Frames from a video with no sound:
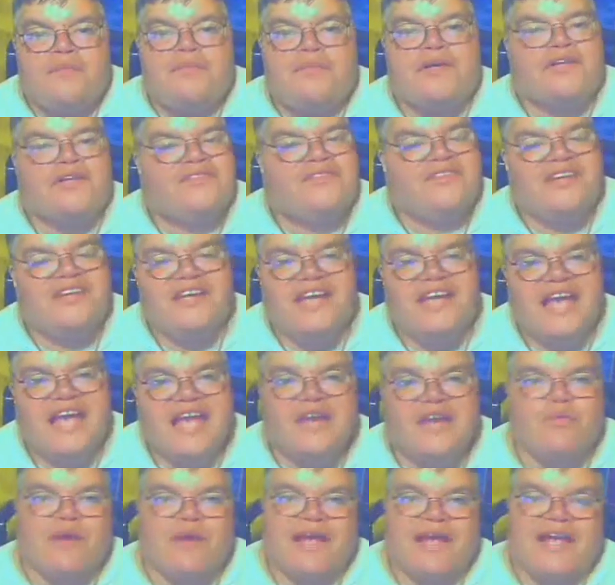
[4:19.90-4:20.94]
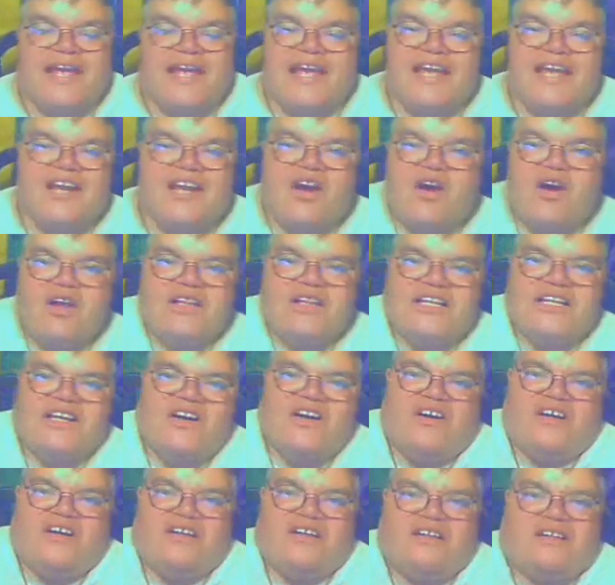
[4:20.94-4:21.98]
But anyway, in
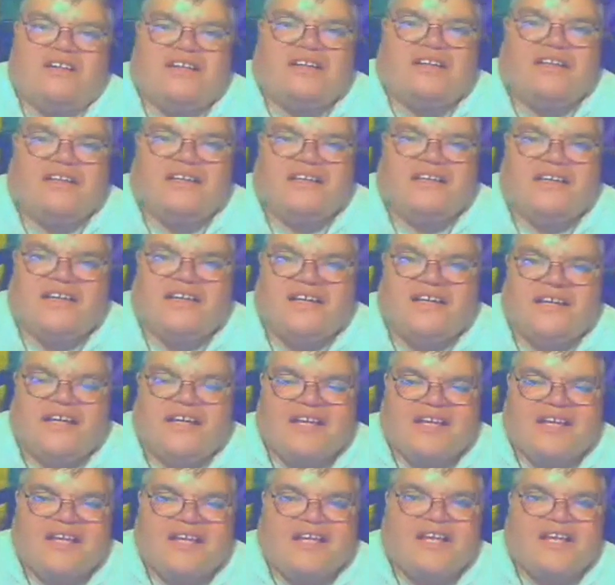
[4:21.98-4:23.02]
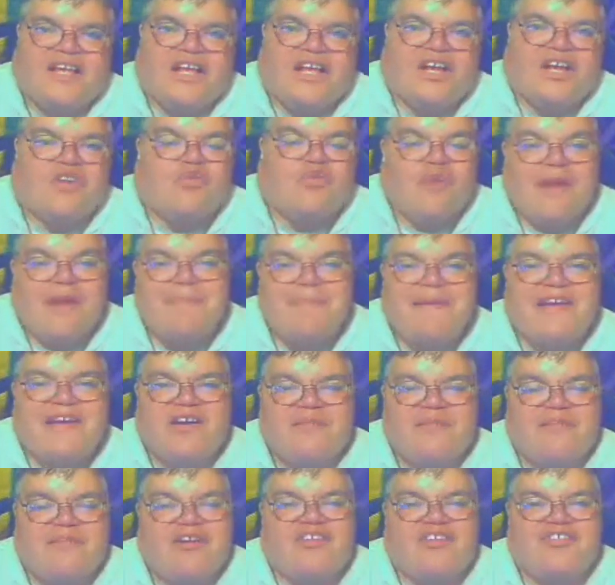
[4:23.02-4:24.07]
all, creepy
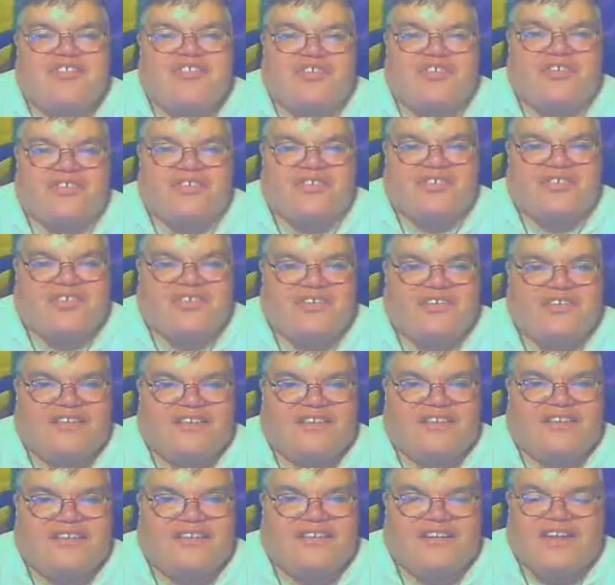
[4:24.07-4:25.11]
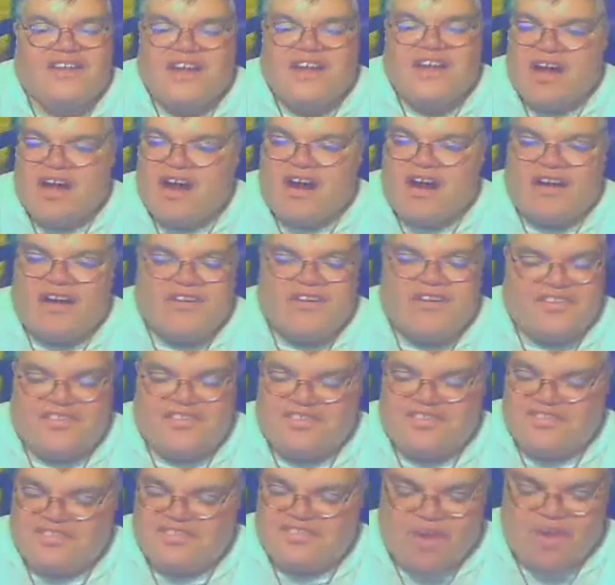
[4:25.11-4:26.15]
commercials are
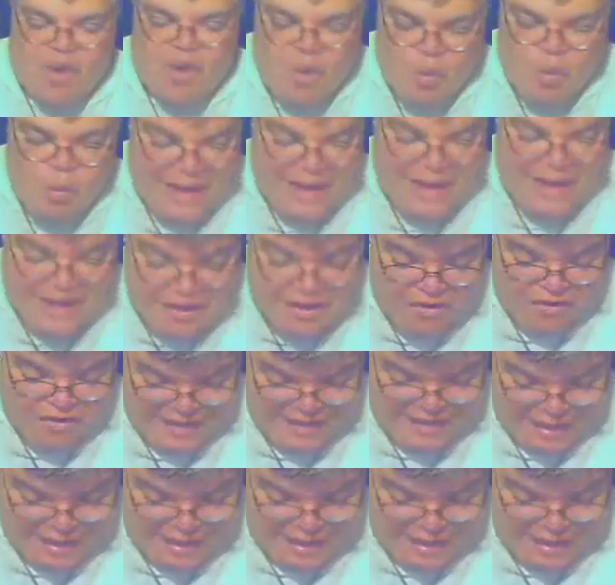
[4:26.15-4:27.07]
just so weird